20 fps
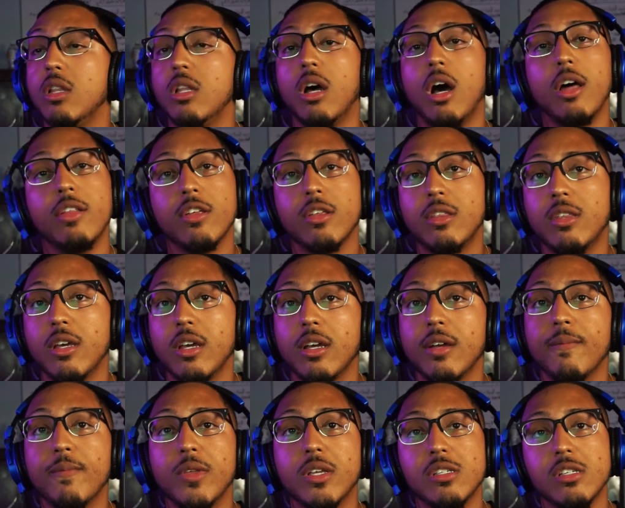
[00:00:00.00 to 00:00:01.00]
The other
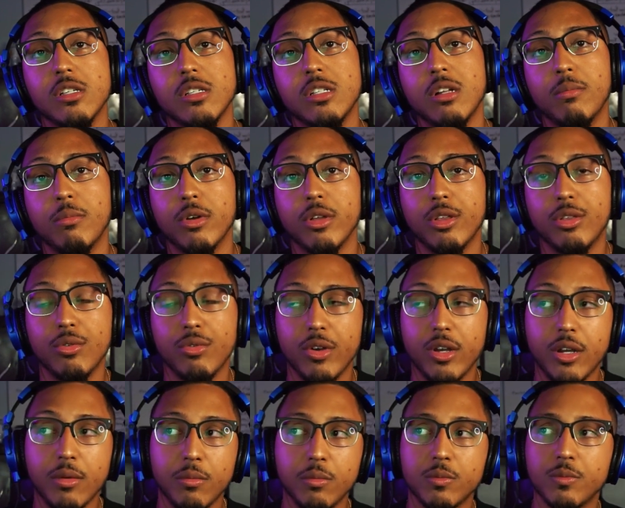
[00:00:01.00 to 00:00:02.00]
thing, this is number
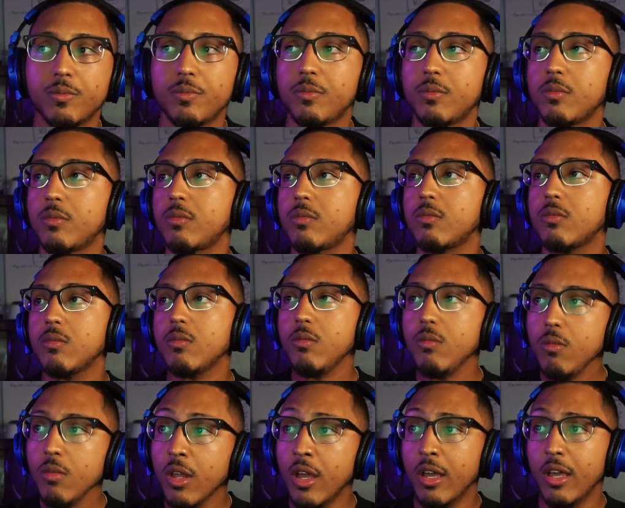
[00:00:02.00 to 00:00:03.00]
three,
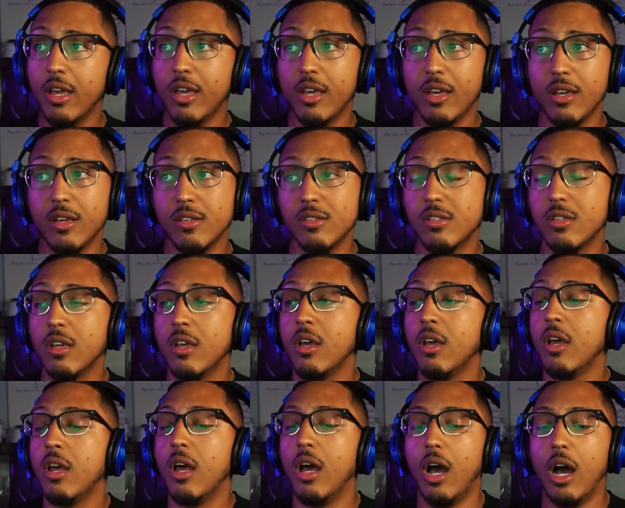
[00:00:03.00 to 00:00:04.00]
is
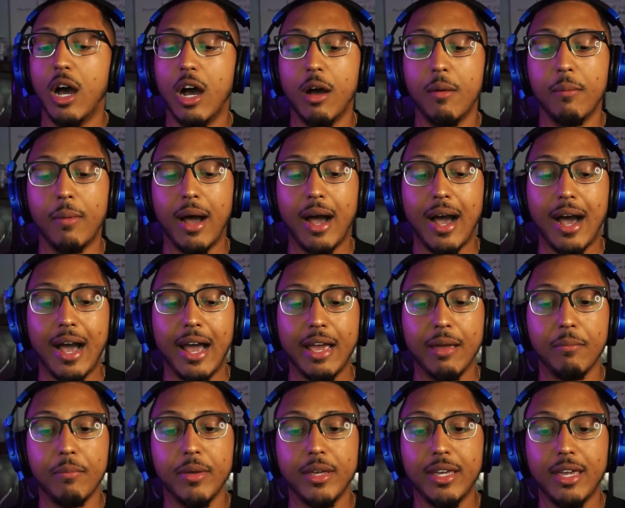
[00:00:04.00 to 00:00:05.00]
um,
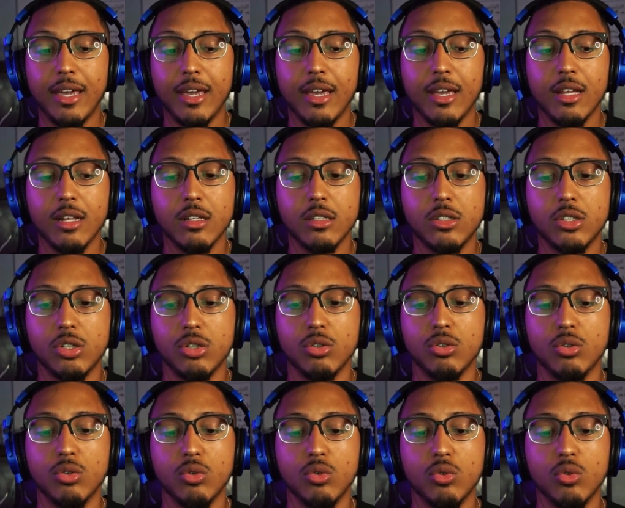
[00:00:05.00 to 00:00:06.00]
I began
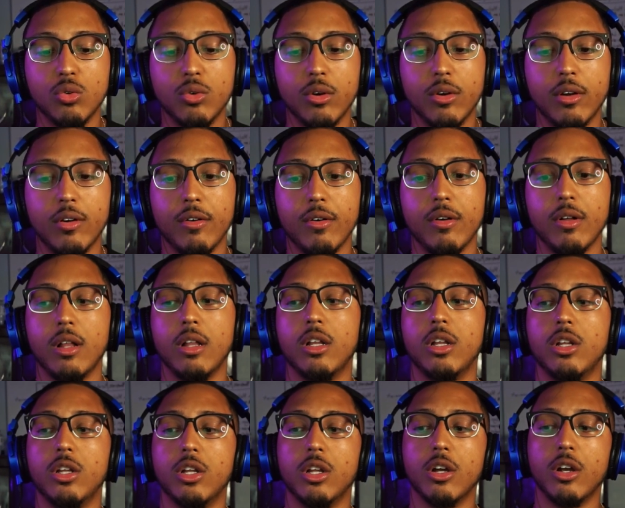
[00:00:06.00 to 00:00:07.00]
to
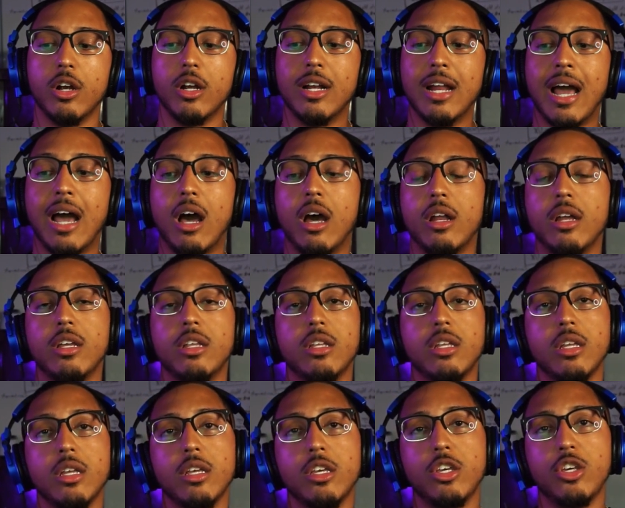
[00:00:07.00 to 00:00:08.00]
learn how to
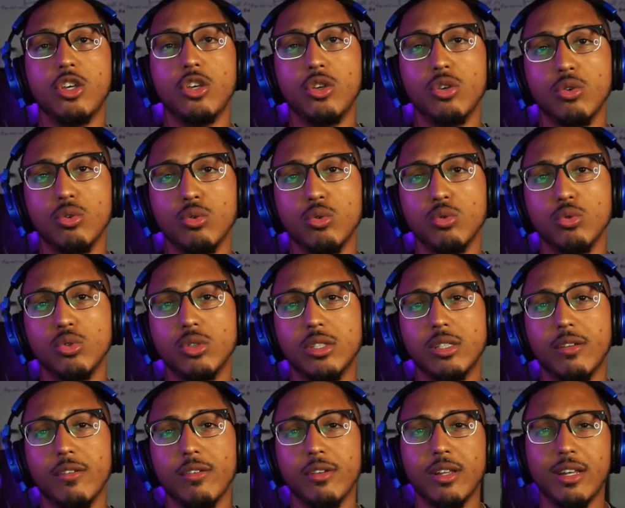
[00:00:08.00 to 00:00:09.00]

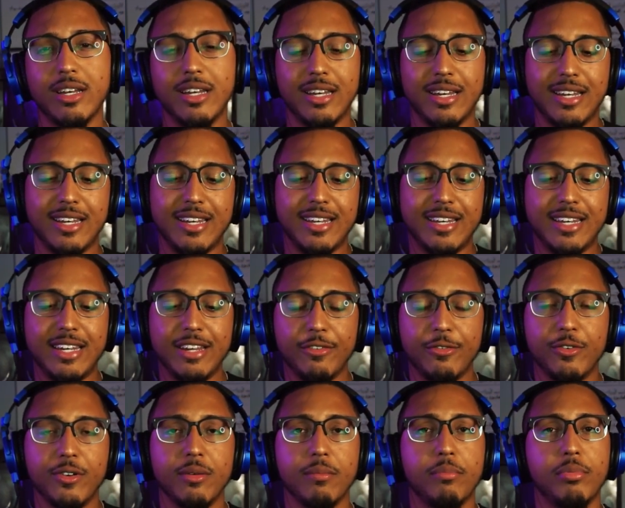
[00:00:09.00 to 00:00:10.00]
use
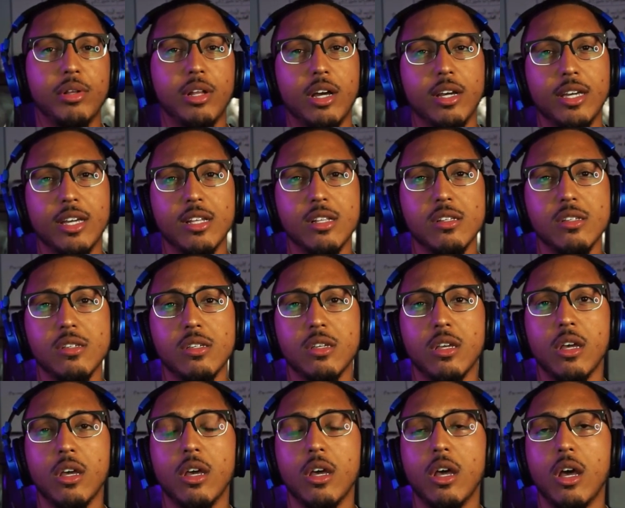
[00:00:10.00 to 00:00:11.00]
different
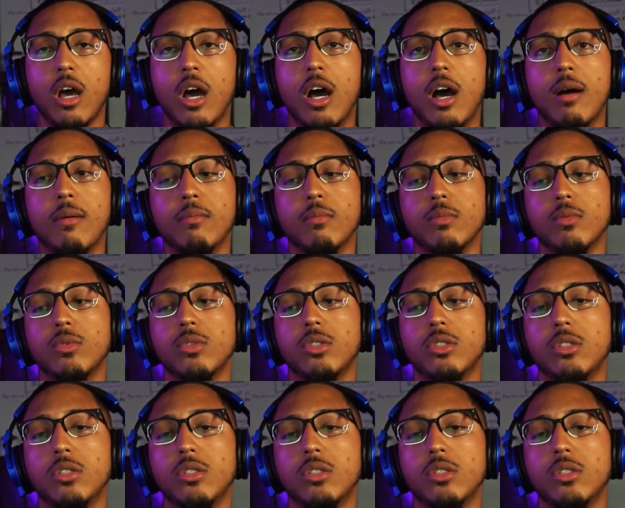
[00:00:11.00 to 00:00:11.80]
plugins um,